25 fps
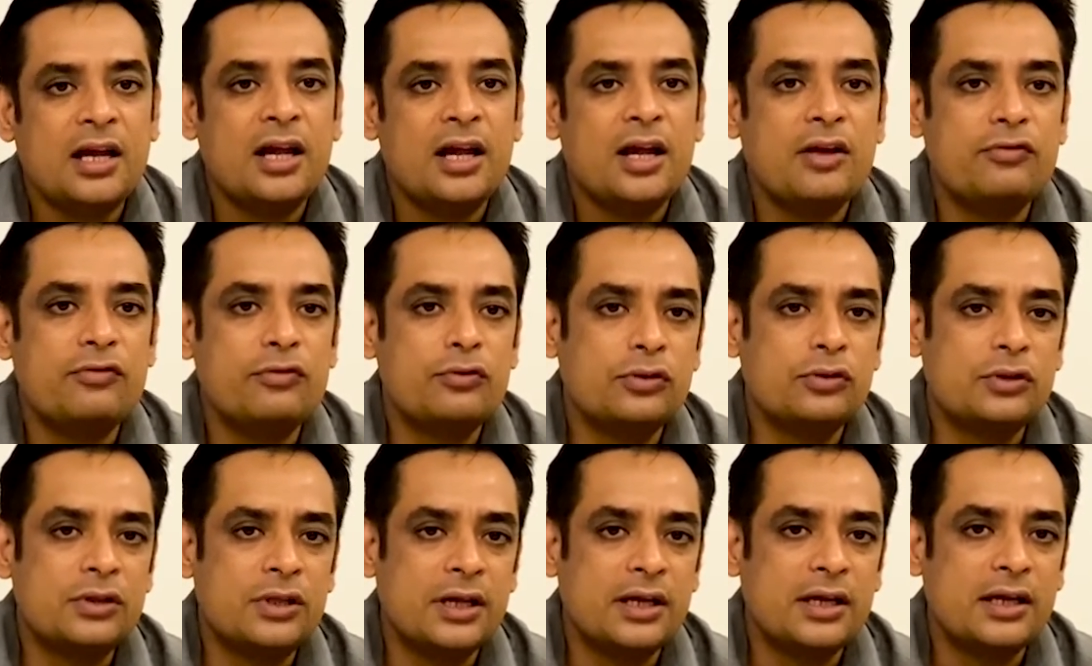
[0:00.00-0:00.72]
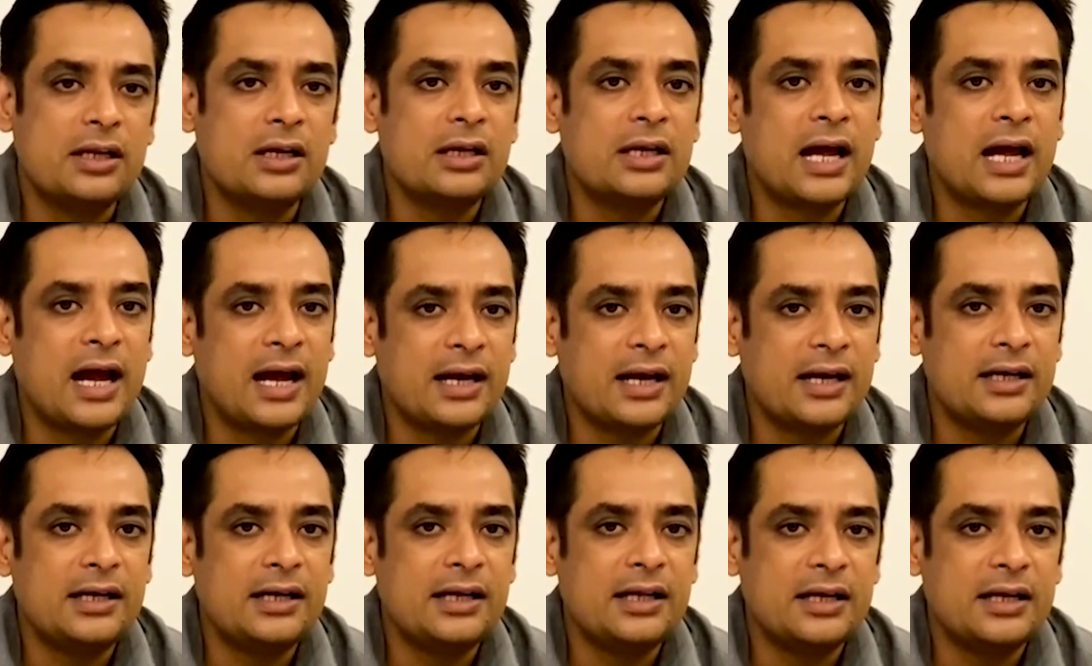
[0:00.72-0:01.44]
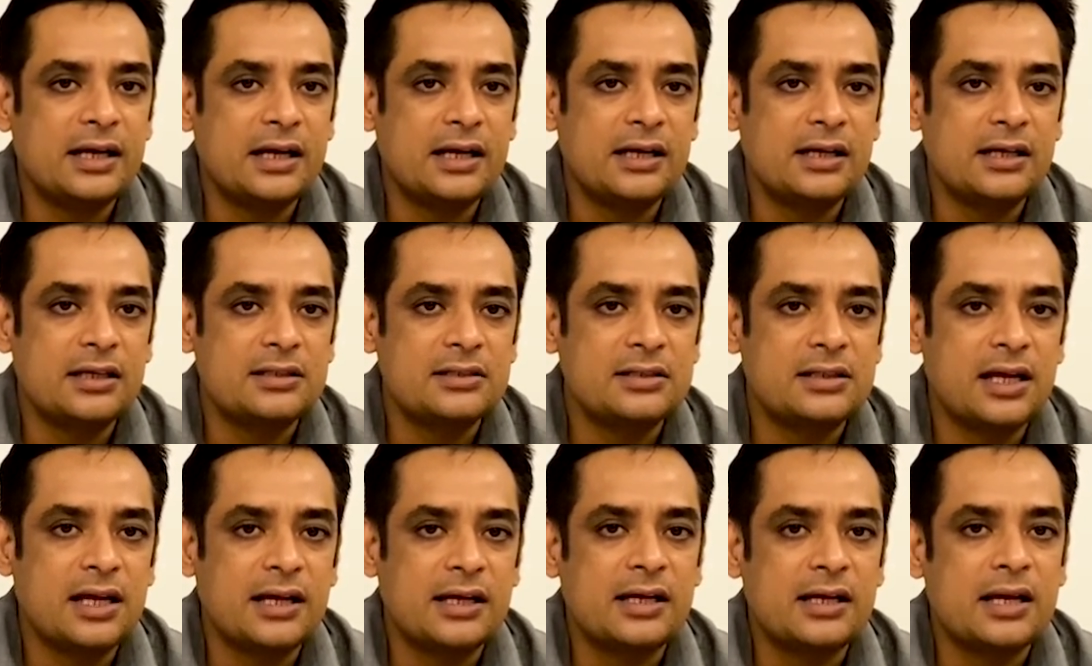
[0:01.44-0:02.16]
If you think lag indicators
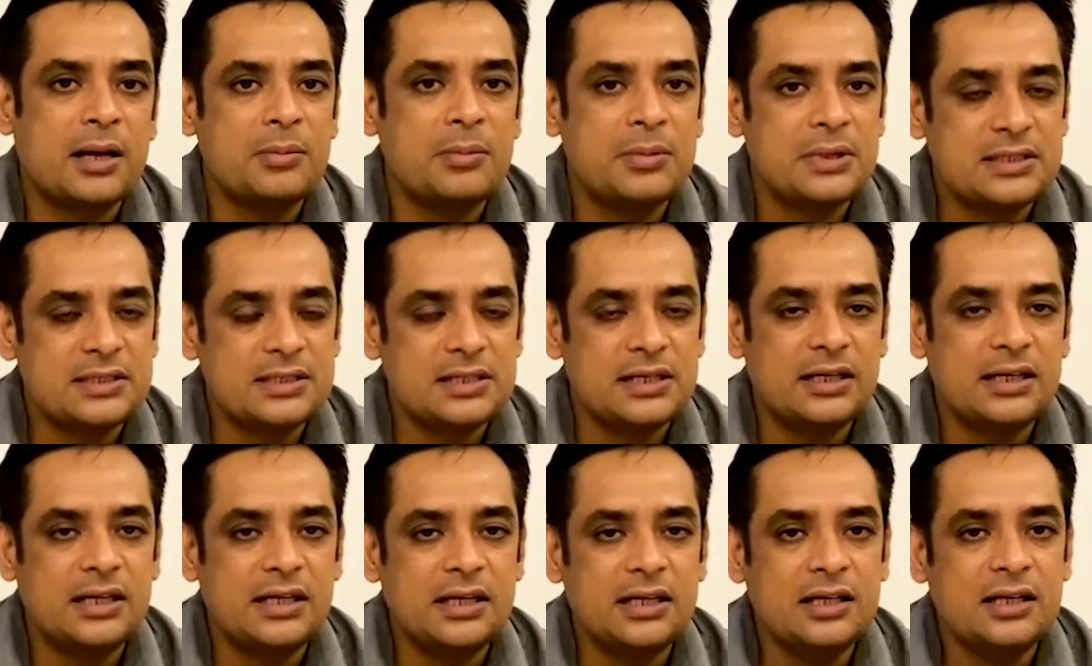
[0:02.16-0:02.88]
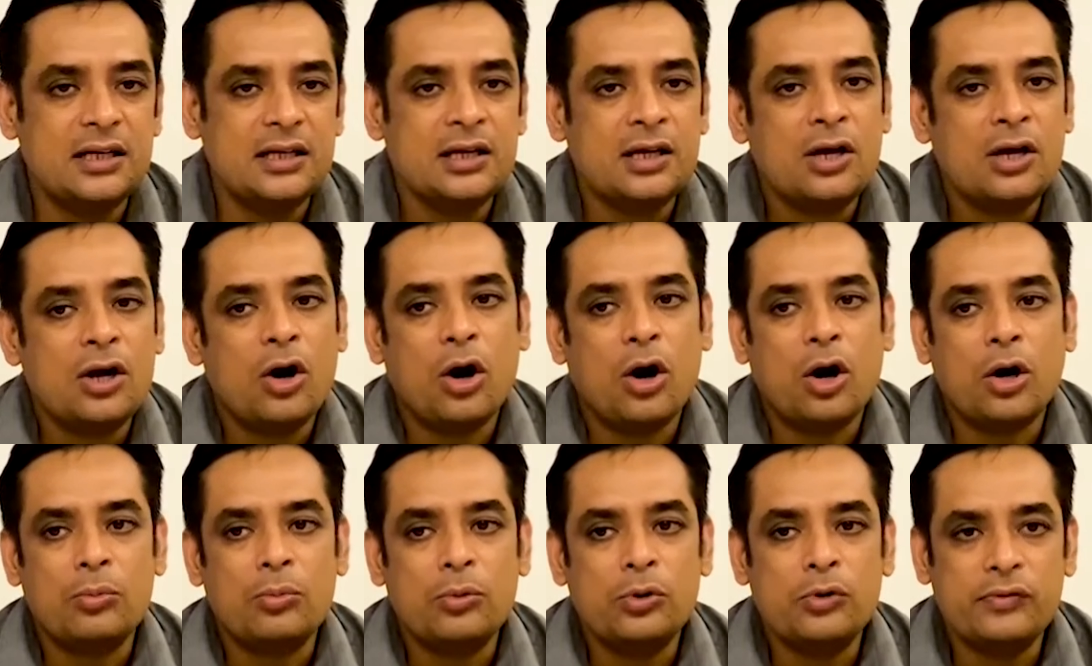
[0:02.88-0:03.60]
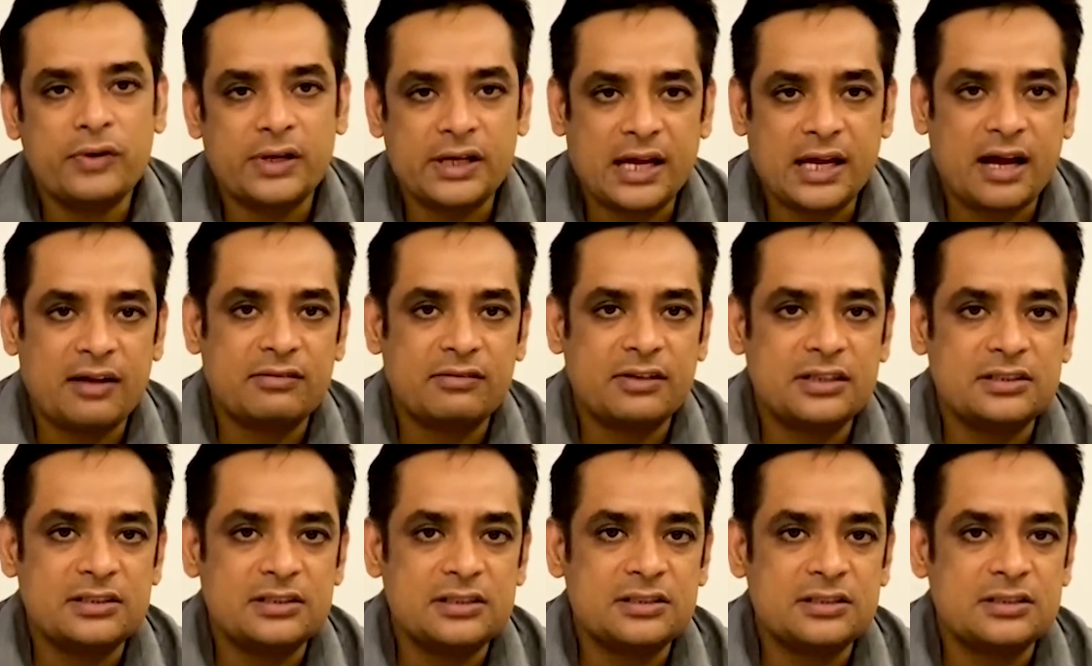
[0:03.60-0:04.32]
like MACD or moving
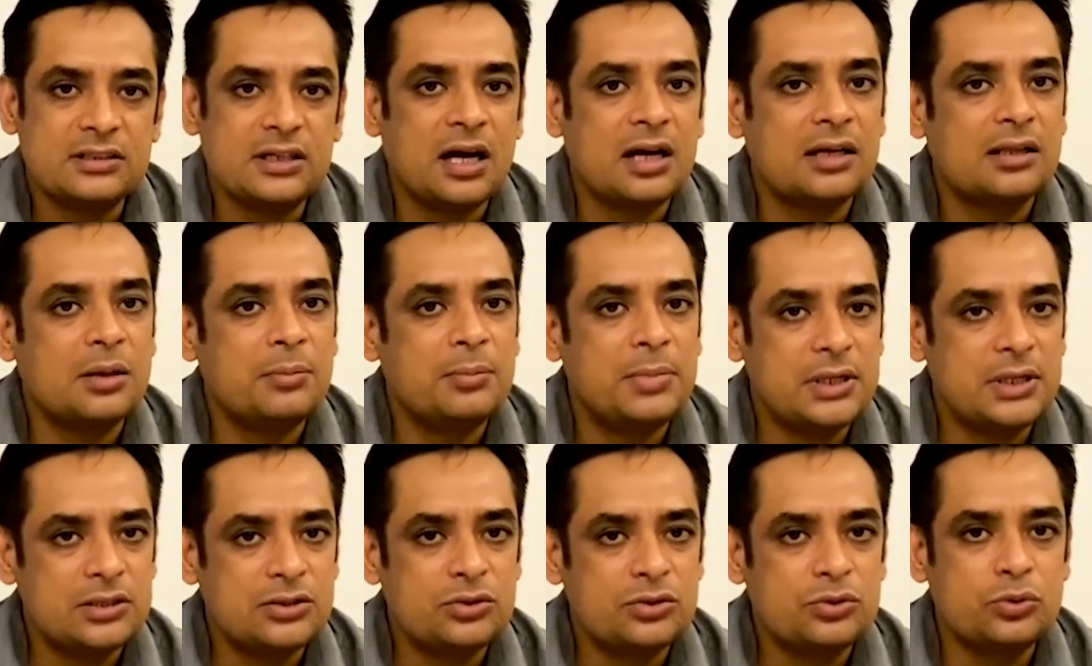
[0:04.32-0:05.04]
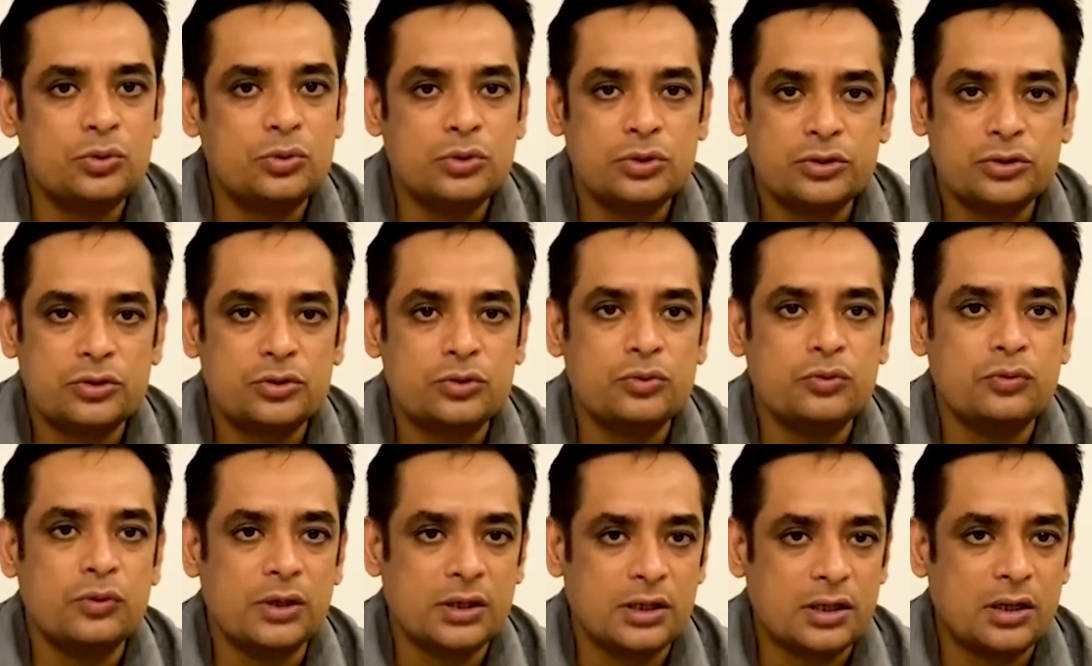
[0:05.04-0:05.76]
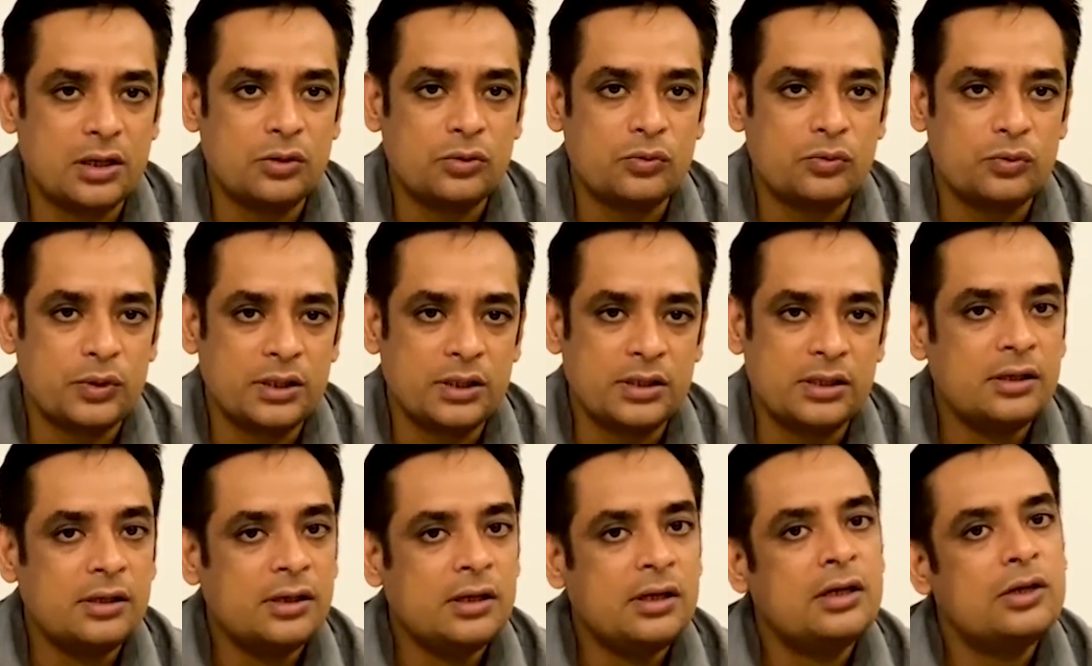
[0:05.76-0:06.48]
averages are the best tools to work out with,
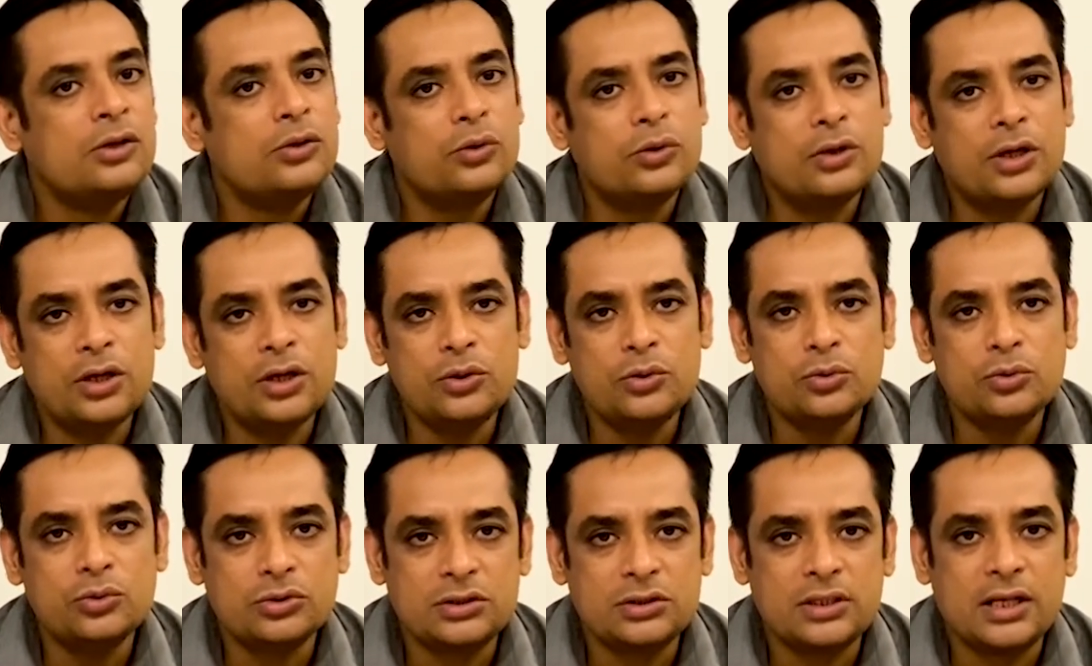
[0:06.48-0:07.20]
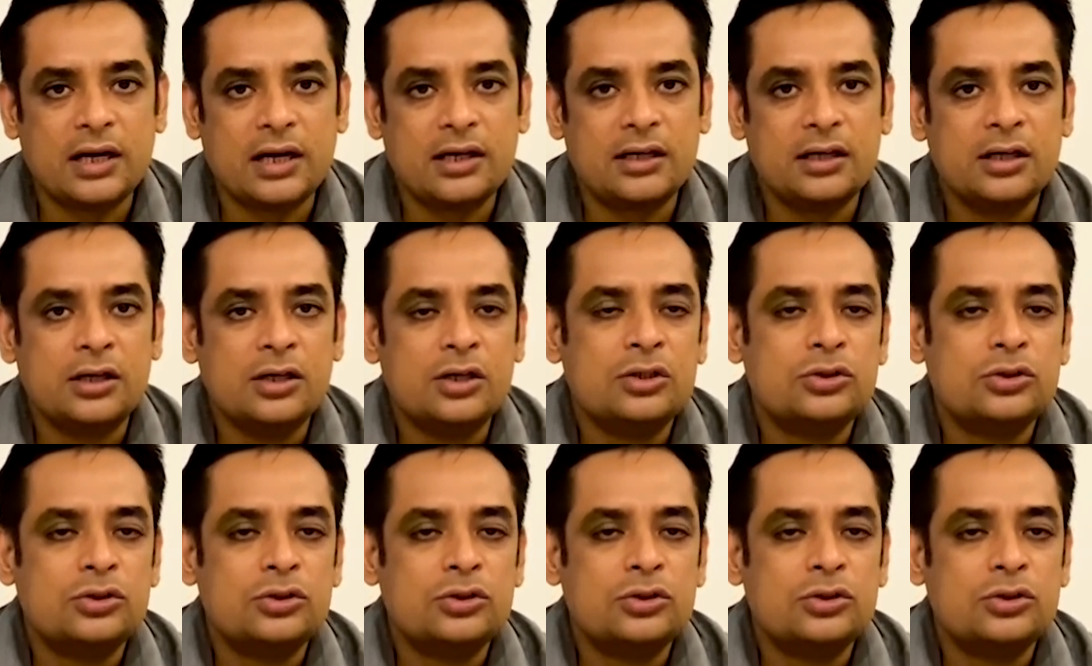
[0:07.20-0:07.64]
you can use that.